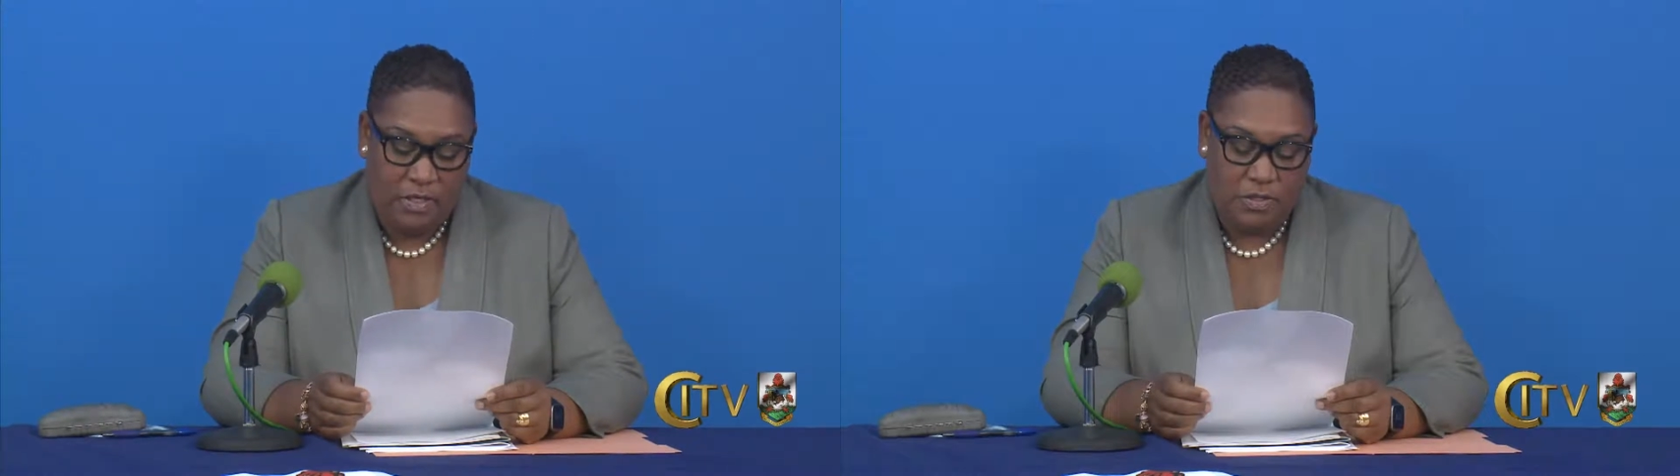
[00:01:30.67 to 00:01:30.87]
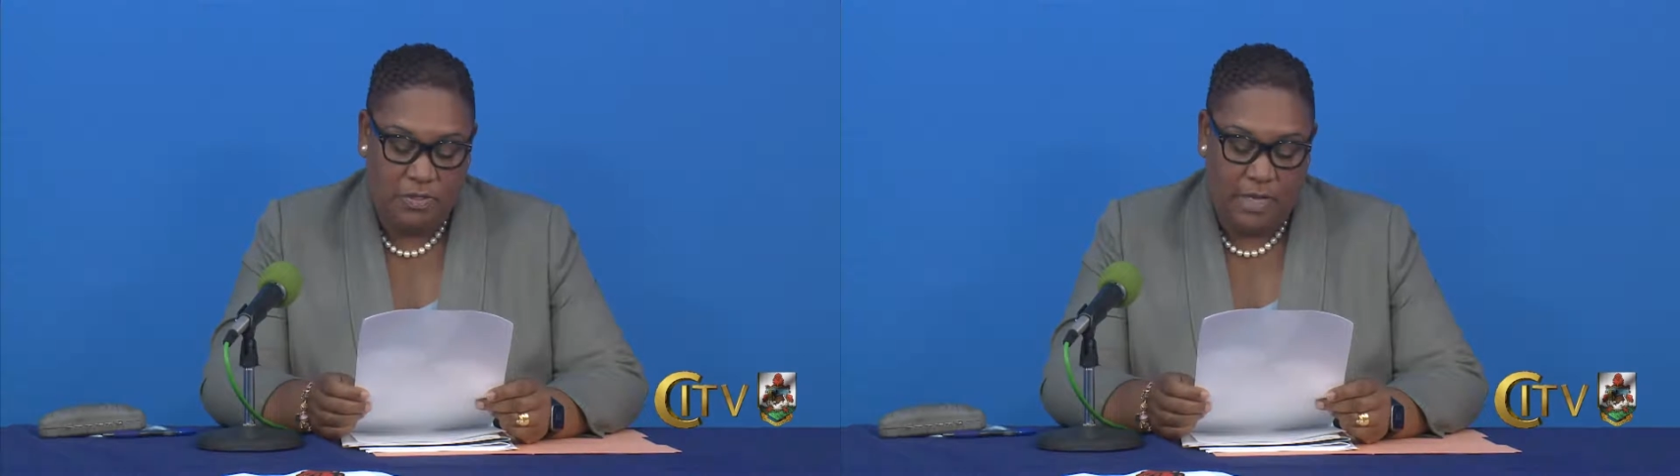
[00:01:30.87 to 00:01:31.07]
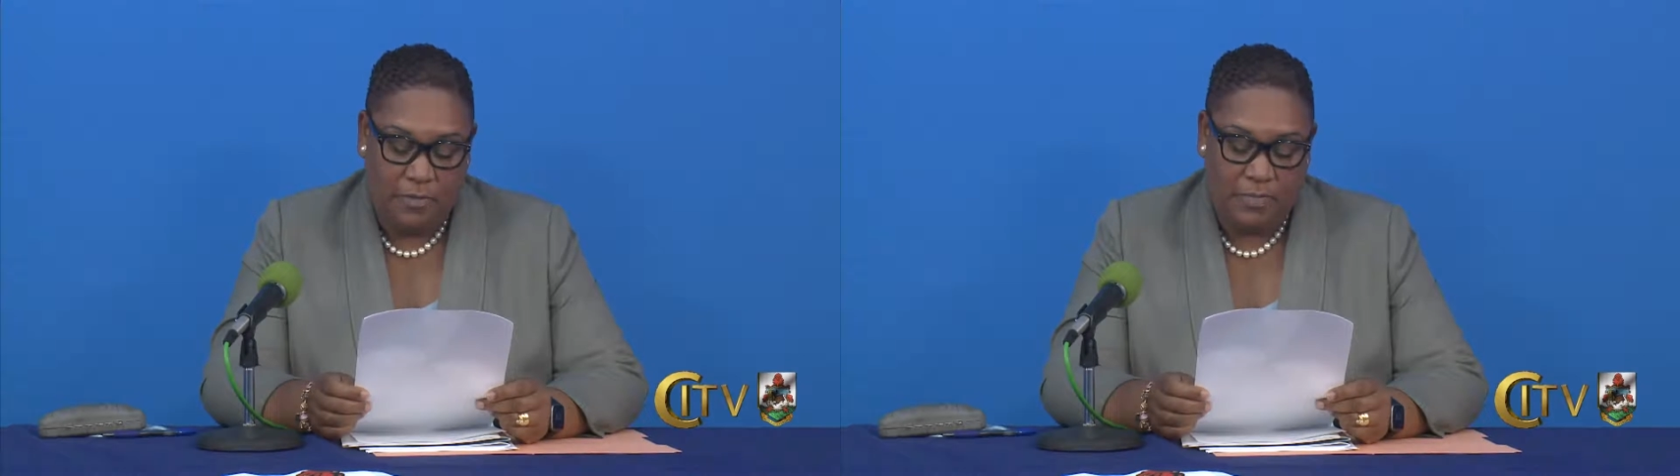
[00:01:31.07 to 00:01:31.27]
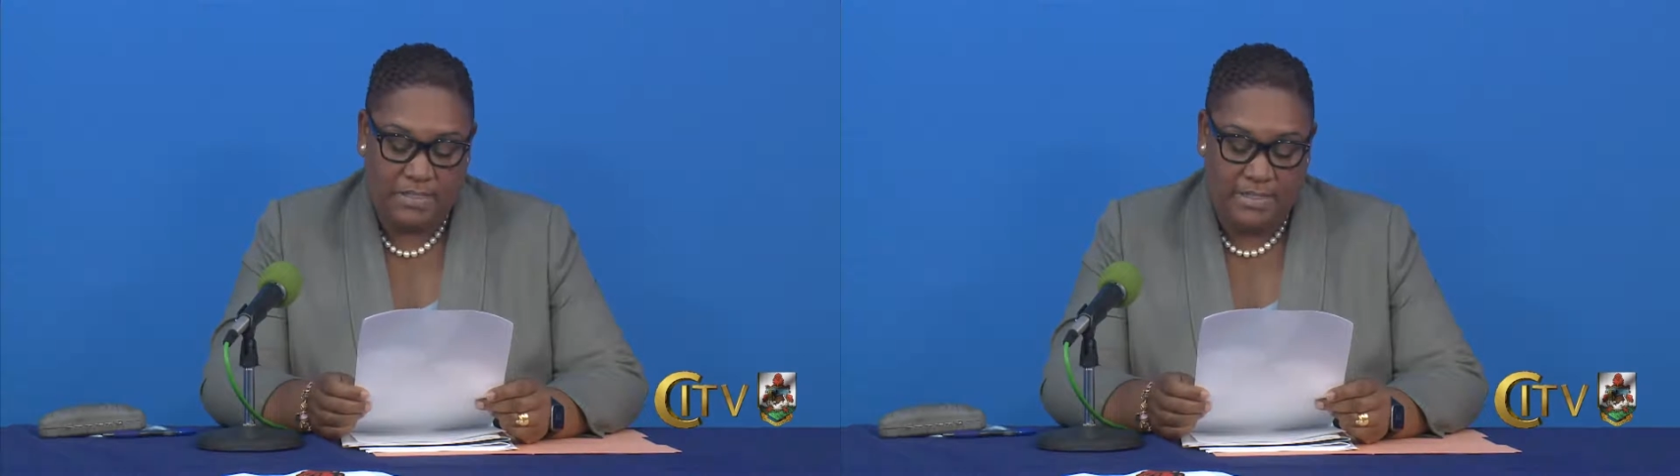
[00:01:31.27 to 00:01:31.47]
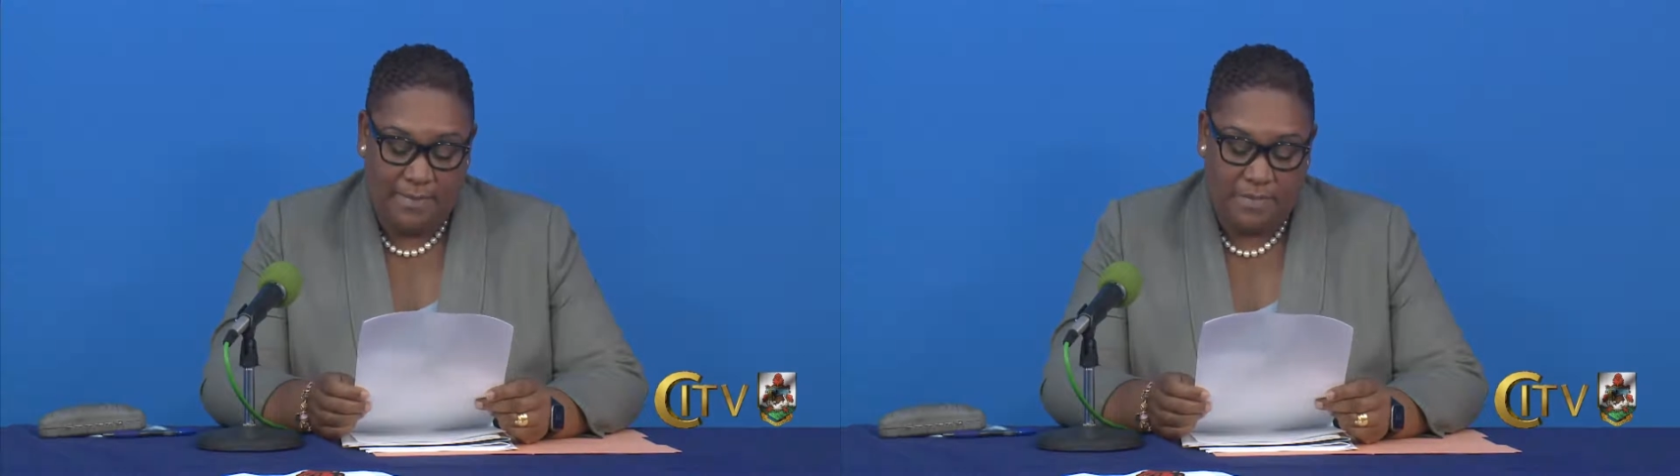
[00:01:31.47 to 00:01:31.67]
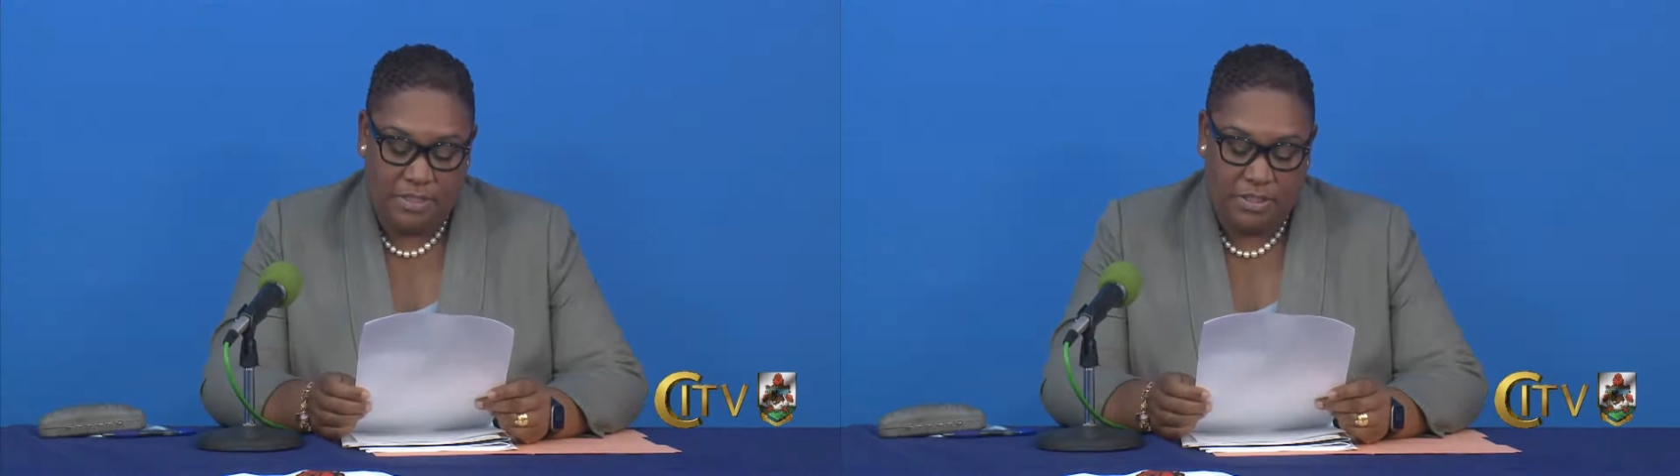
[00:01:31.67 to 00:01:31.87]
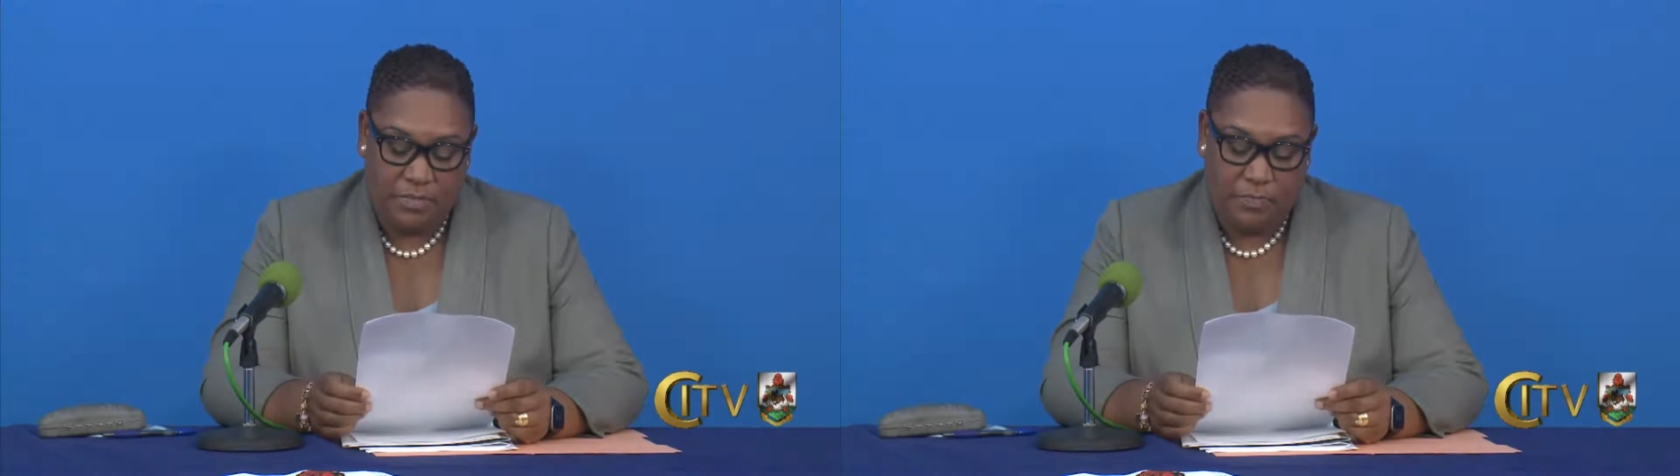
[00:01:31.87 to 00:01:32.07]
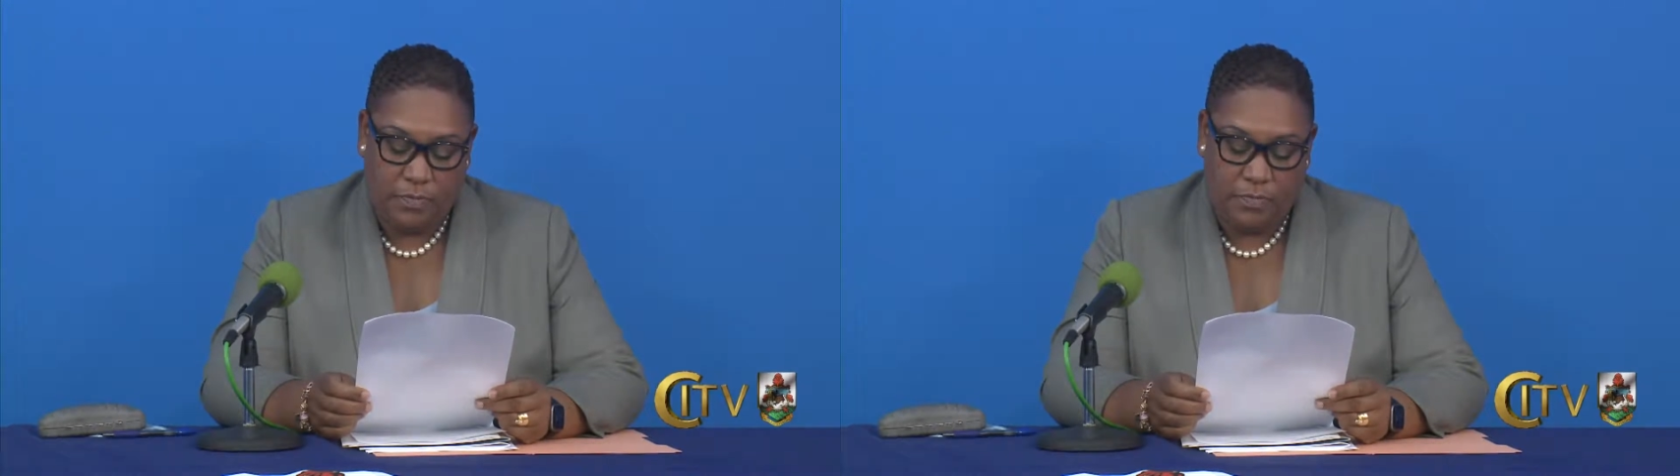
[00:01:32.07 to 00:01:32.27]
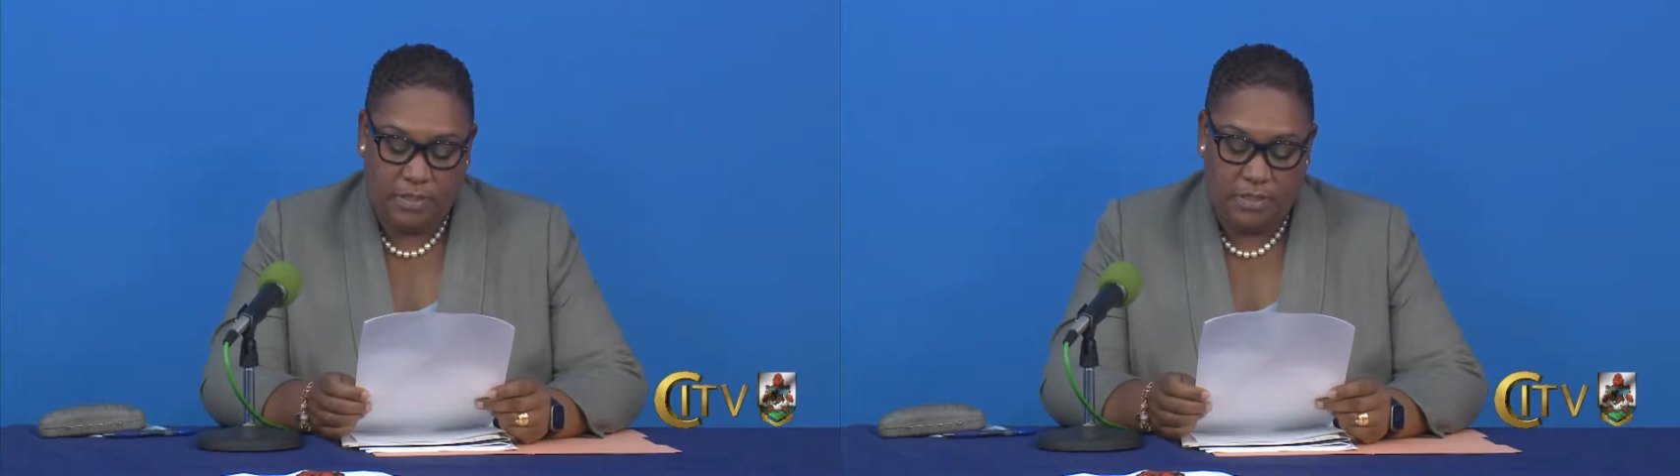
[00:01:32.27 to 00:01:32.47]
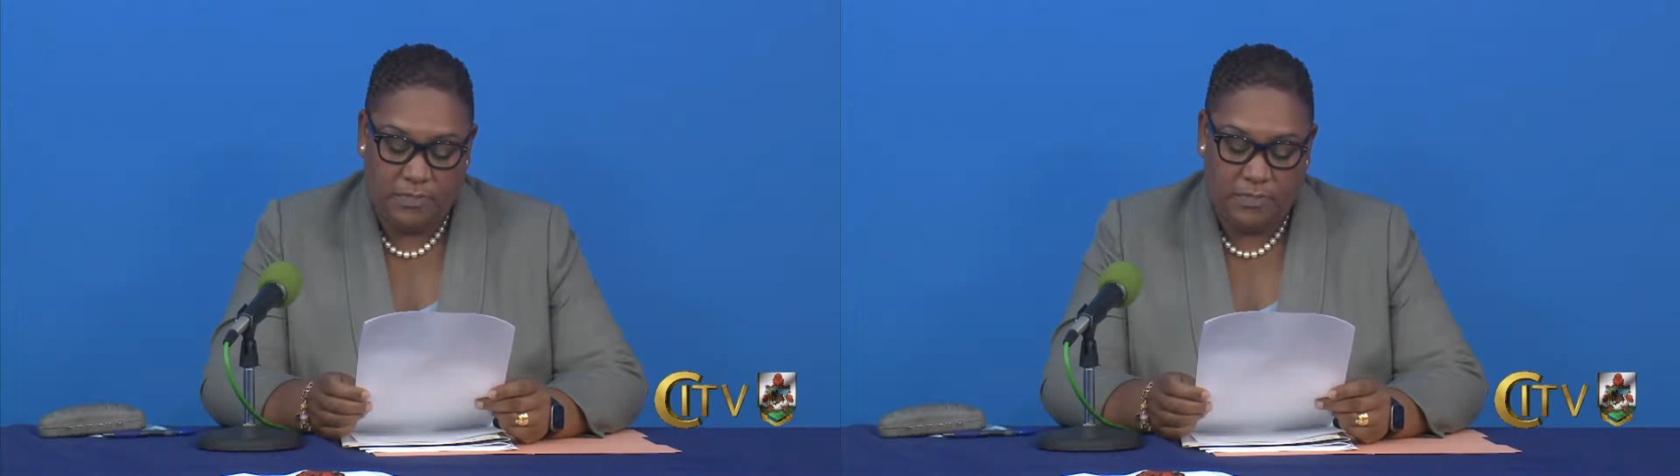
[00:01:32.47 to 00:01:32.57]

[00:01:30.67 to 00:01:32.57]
to help establish Bermuda's